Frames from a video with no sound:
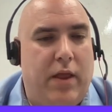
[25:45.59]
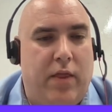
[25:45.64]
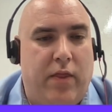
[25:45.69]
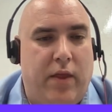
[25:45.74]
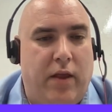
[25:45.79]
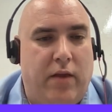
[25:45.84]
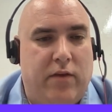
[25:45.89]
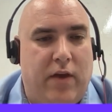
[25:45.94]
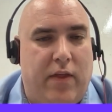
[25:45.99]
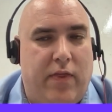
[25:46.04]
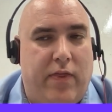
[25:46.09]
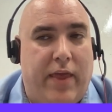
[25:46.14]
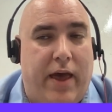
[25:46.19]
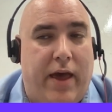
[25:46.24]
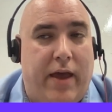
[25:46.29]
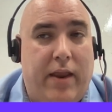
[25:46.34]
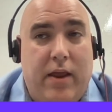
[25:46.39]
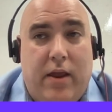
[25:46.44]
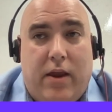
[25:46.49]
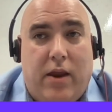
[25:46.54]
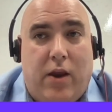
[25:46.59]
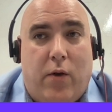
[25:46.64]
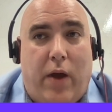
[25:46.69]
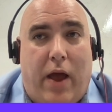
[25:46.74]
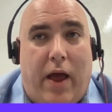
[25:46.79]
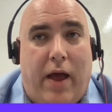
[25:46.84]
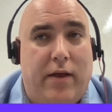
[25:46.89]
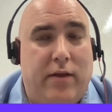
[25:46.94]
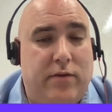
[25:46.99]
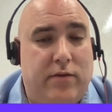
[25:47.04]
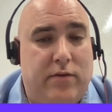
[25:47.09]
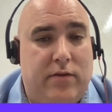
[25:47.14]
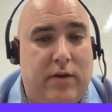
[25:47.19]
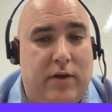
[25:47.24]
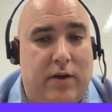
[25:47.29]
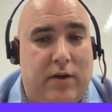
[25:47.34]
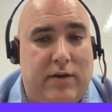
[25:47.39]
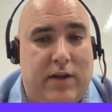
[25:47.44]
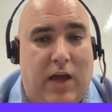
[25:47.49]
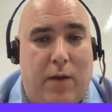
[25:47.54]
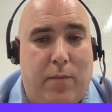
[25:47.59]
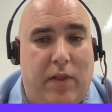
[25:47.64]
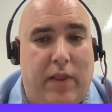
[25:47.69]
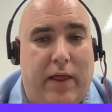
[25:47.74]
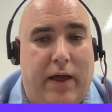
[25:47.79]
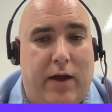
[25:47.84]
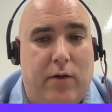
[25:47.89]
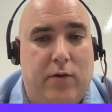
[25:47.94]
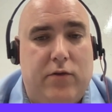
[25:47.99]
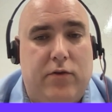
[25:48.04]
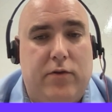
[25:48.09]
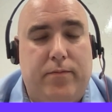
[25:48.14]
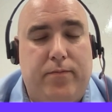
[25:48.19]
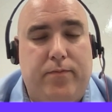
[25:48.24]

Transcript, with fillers: and things like that, as time allows.